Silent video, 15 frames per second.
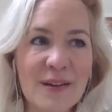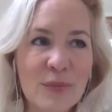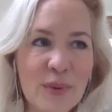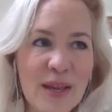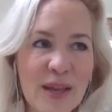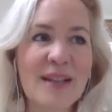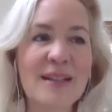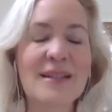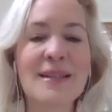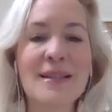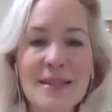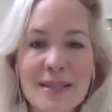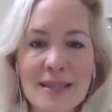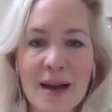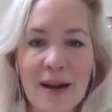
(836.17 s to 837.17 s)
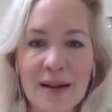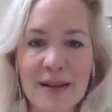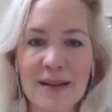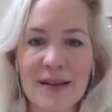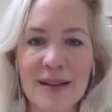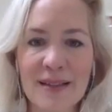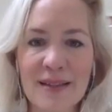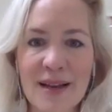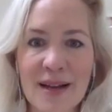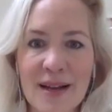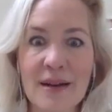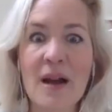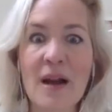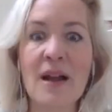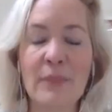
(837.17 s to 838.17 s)
we get stuck in
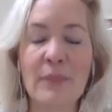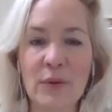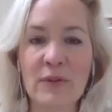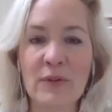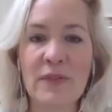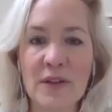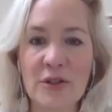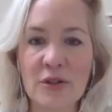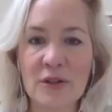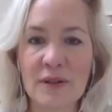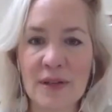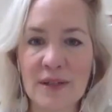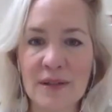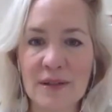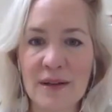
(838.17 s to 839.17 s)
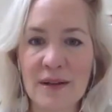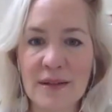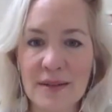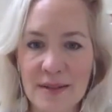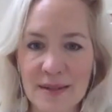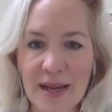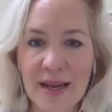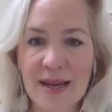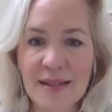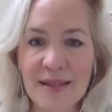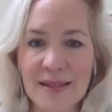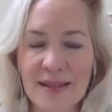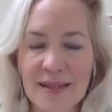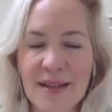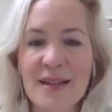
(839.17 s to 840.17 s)
that hypervigilant
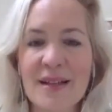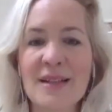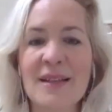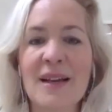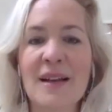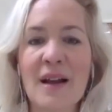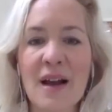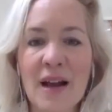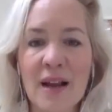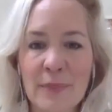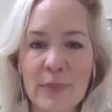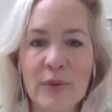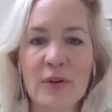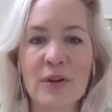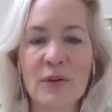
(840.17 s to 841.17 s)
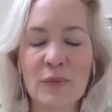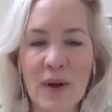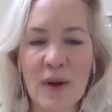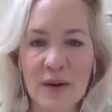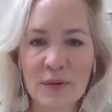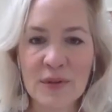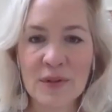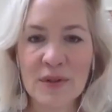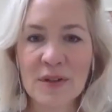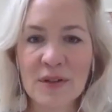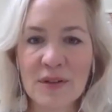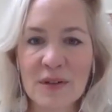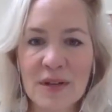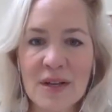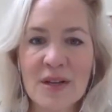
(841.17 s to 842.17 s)
state, that hyper
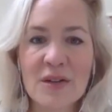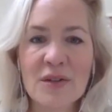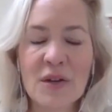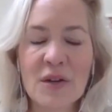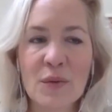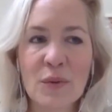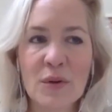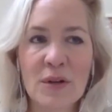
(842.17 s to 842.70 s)
arousal. So